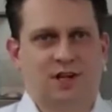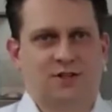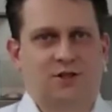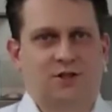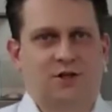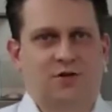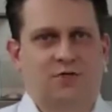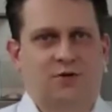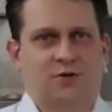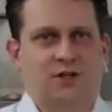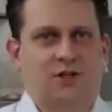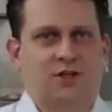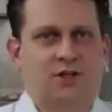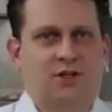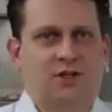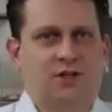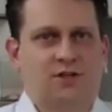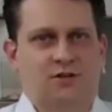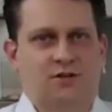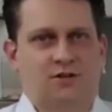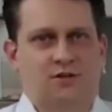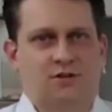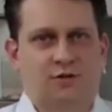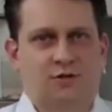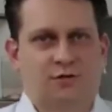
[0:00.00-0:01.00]
So we
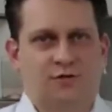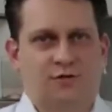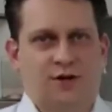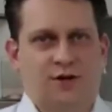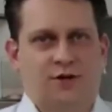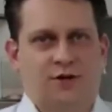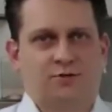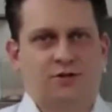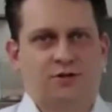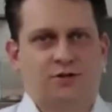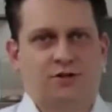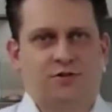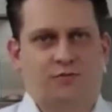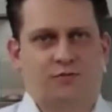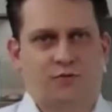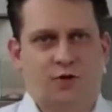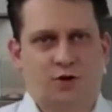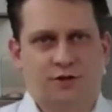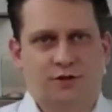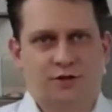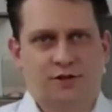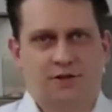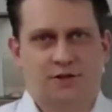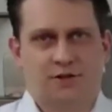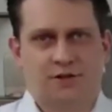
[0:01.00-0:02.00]
need 2,000
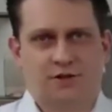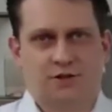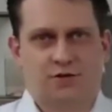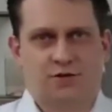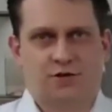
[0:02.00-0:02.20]
voxels